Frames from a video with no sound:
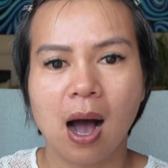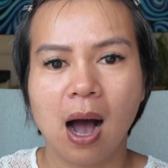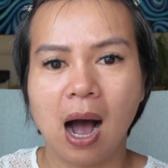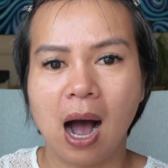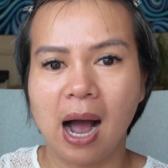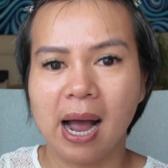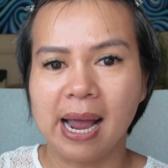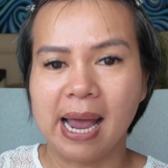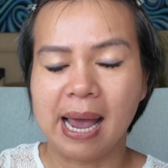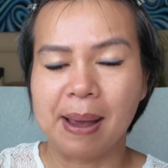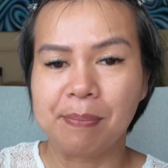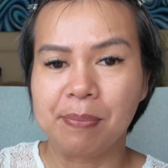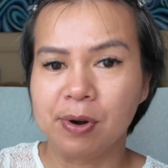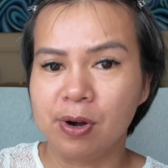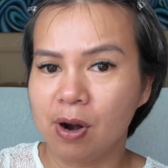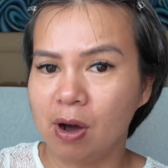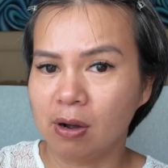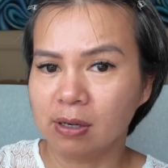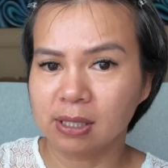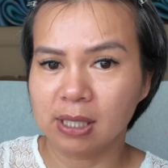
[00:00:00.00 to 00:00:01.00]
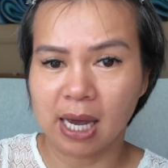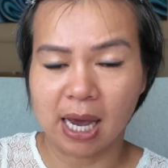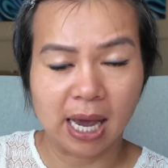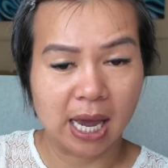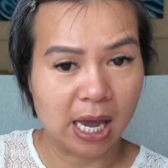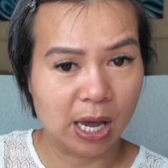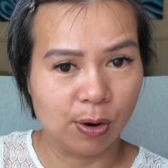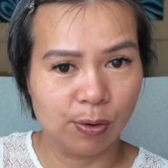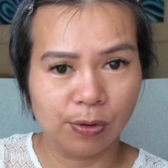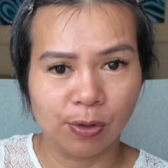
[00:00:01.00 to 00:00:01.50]
I am not a
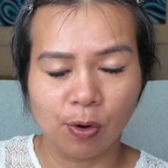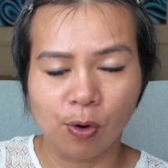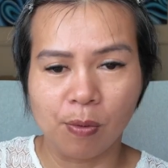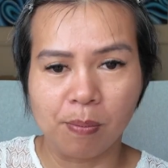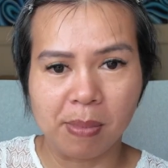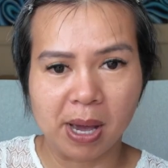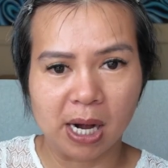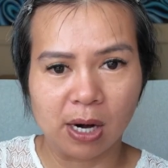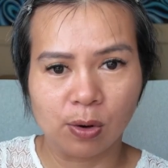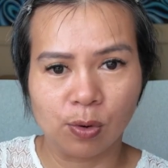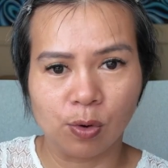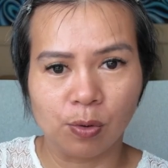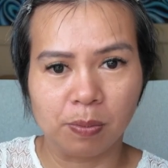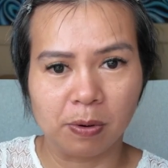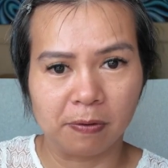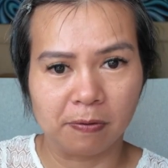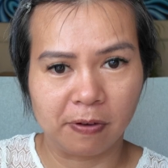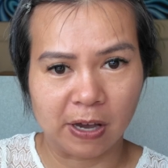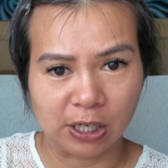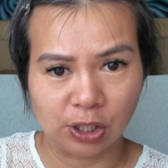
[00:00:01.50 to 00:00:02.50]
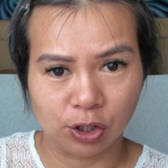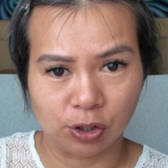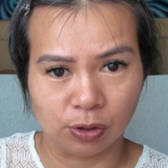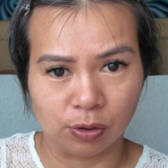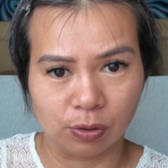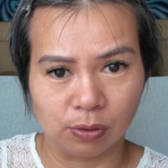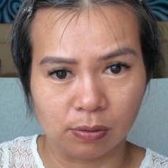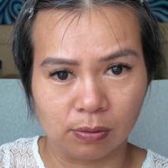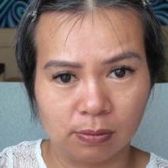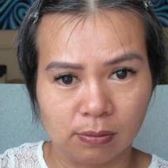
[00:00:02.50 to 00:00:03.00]
health or medical
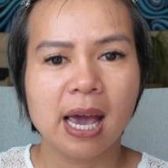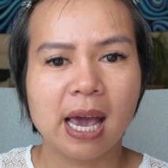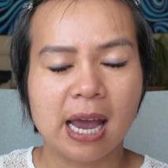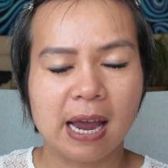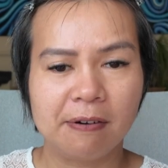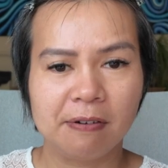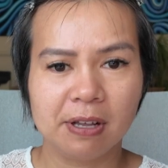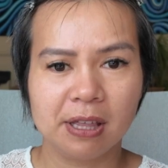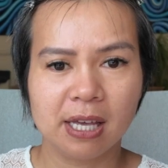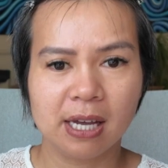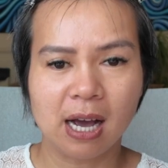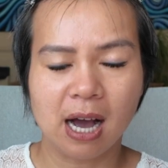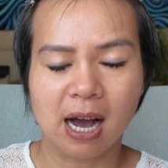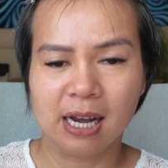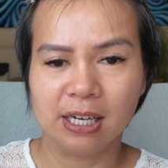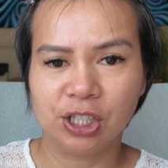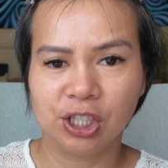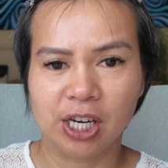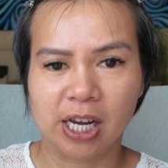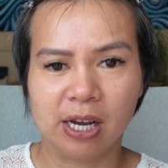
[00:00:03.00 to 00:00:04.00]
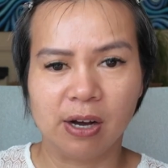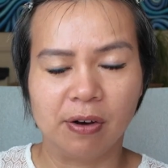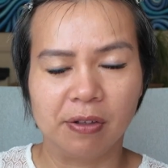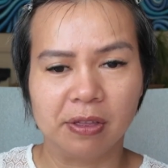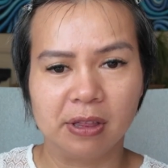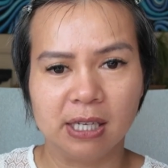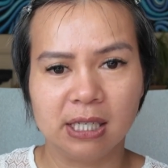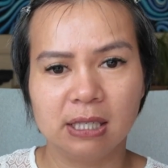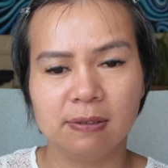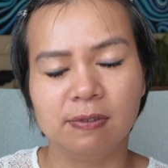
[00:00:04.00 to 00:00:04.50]
professional. Everything I share on
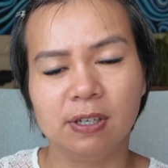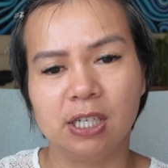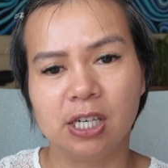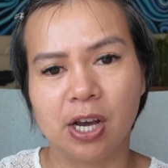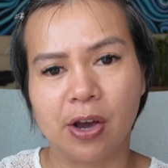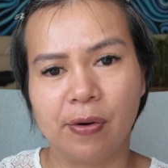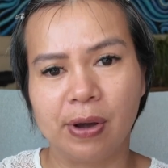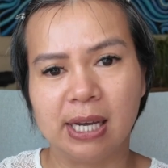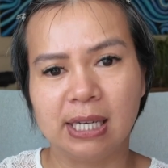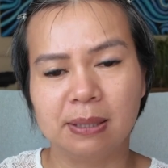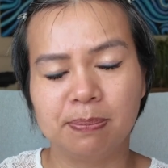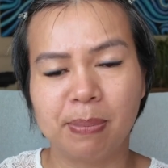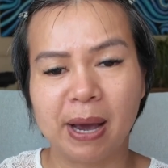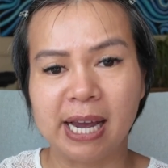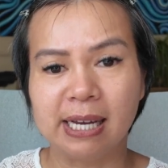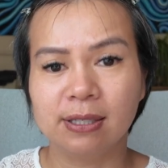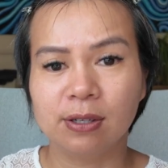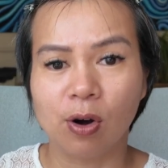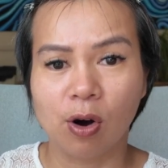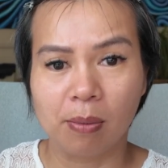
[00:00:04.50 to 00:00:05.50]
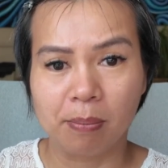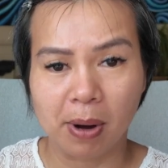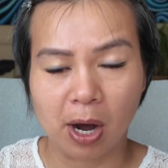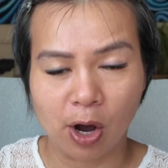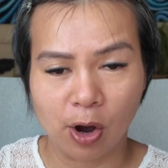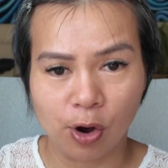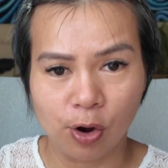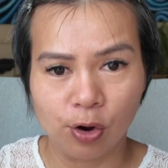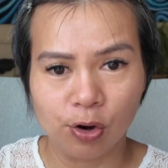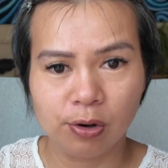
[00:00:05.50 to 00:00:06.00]
this video is based on my
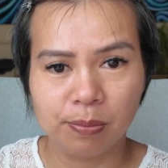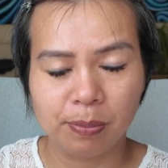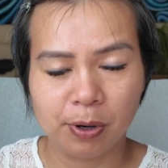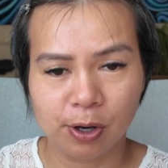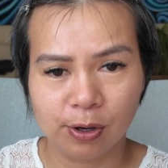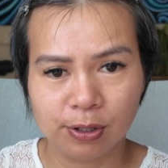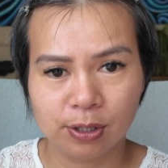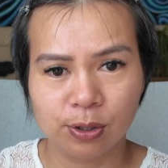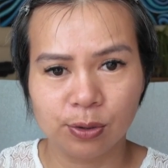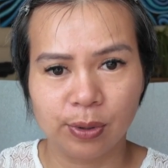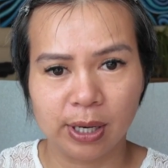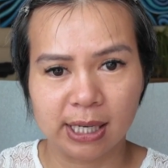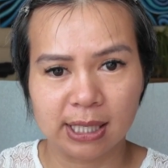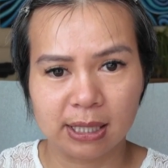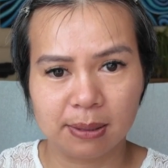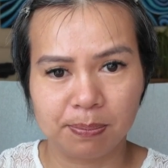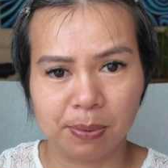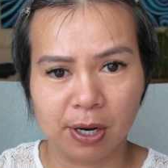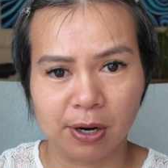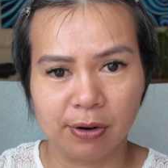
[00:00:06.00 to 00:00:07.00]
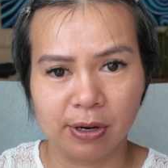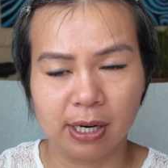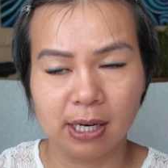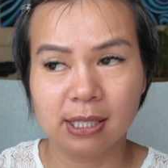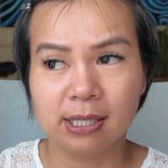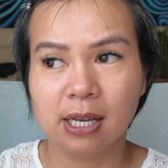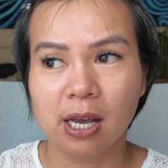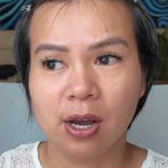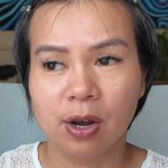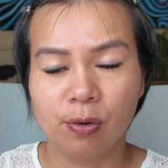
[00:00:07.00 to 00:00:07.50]
own personal
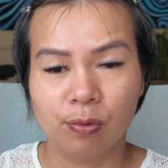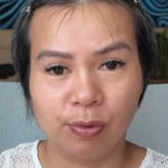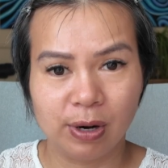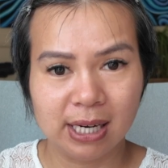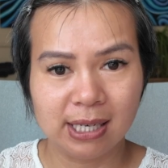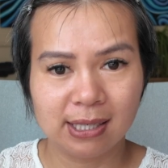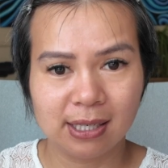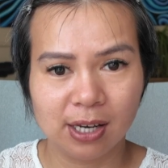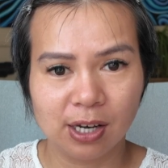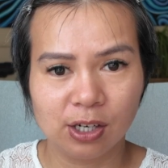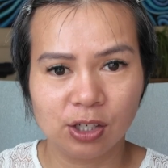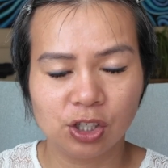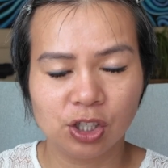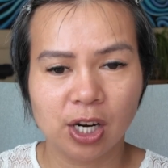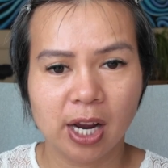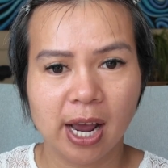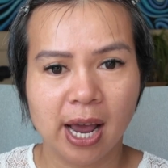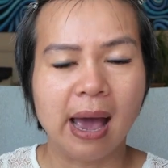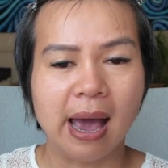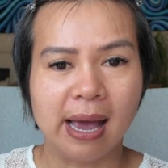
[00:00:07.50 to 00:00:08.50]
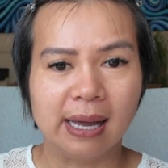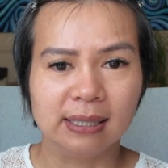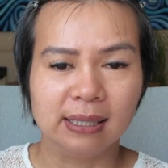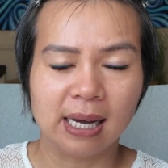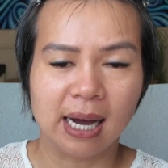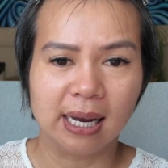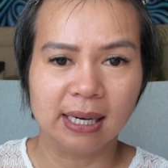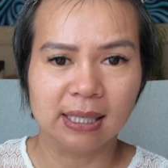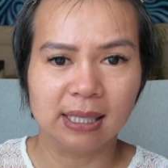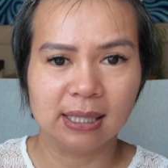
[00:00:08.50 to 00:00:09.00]
experience, research, and
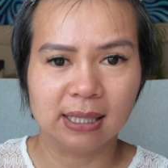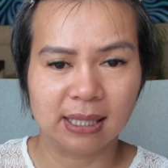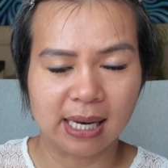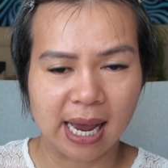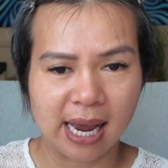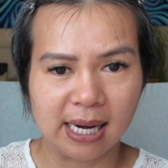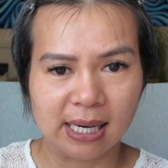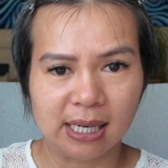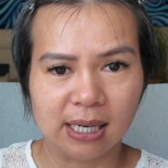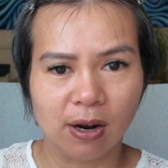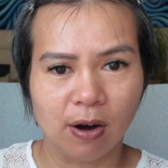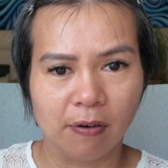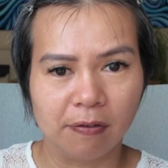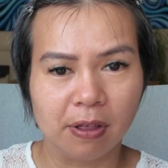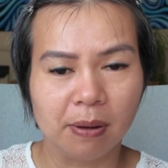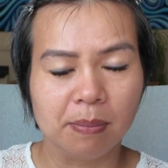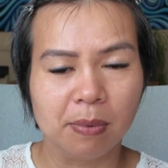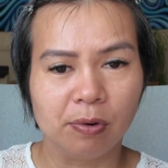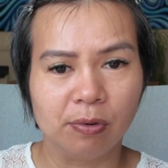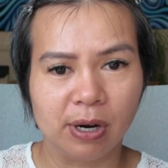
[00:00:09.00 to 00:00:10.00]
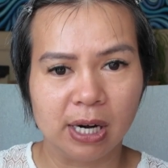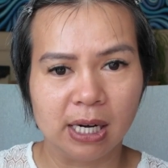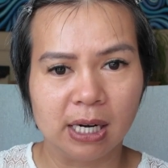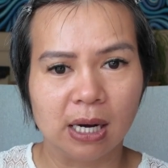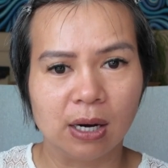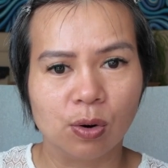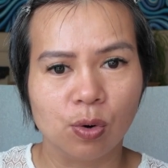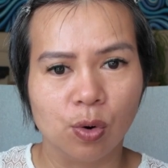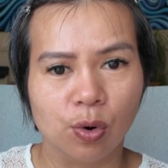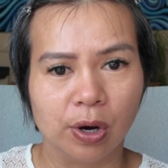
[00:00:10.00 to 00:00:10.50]
understanding of the
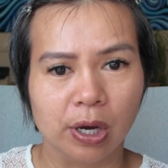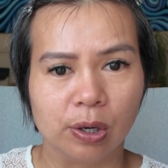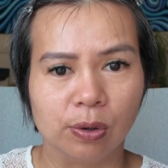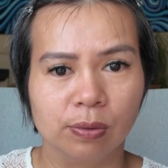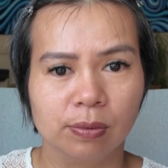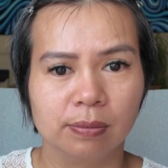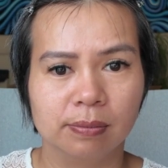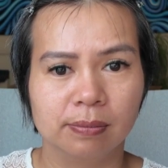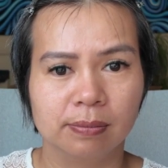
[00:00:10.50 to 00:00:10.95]
Mirena coil.